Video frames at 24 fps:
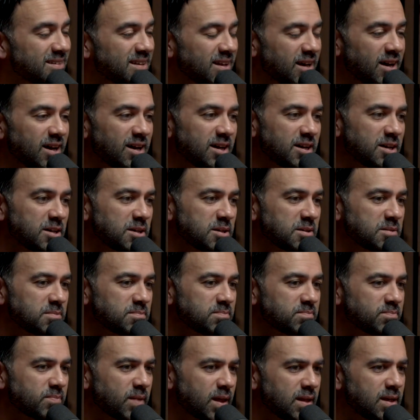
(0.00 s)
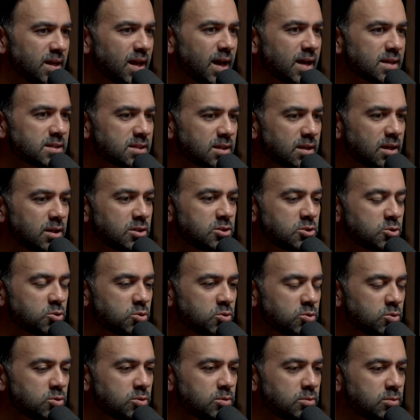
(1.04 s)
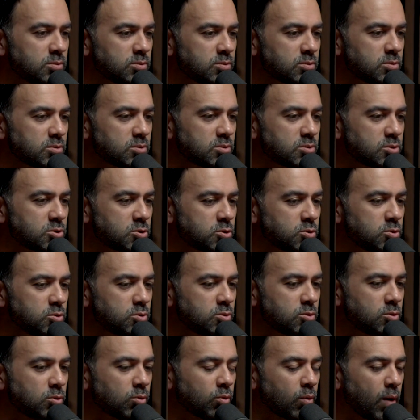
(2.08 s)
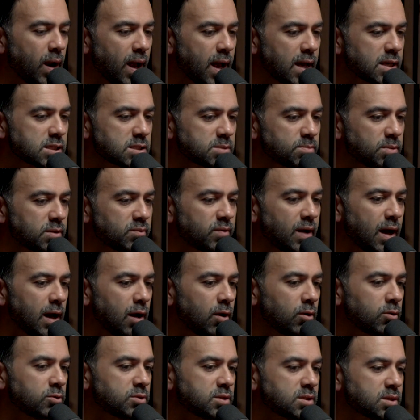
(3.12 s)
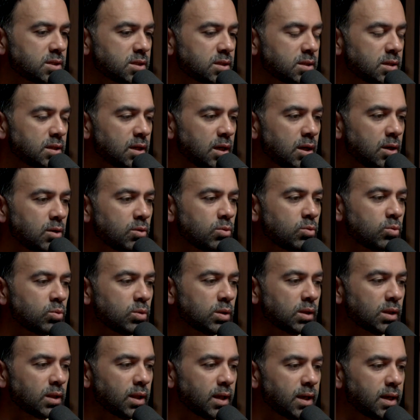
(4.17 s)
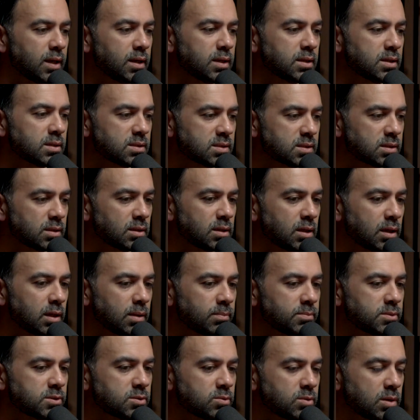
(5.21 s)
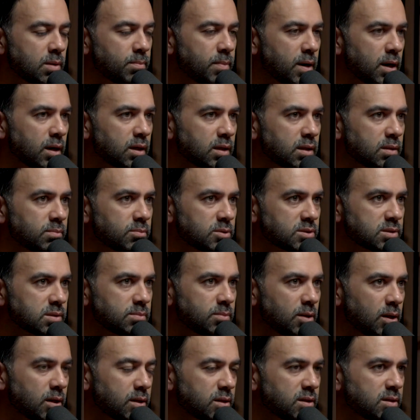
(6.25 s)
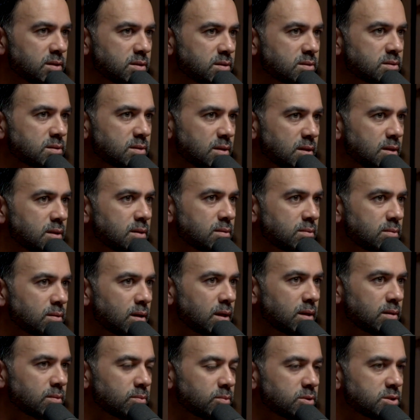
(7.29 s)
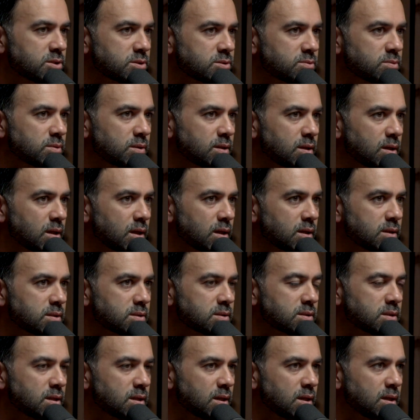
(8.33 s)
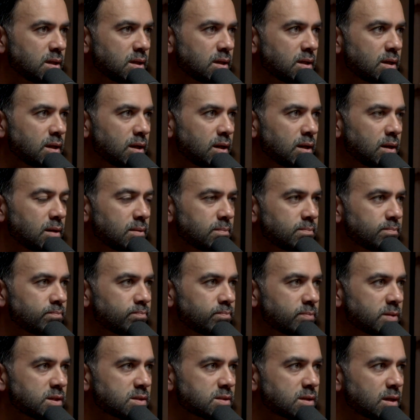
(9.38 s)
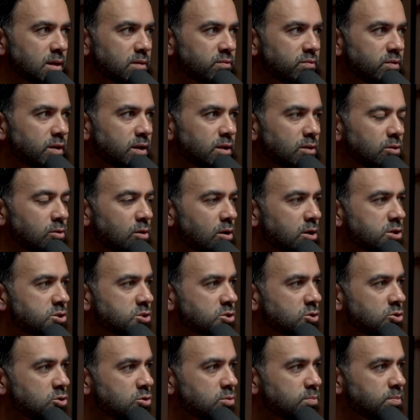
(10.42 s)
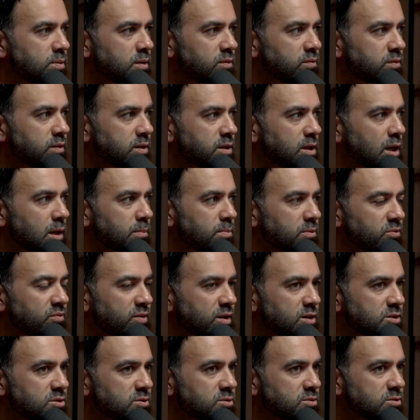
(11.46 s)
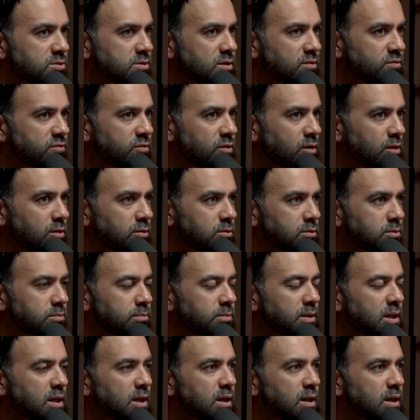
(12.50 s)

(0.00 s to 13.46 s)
Um, and he has a, a true true grasp of how to relay Islam to an American Muslim audience, mm right? Which is really nice. Yeah. Um, he's got a very large group of uh, young professionals that follow him,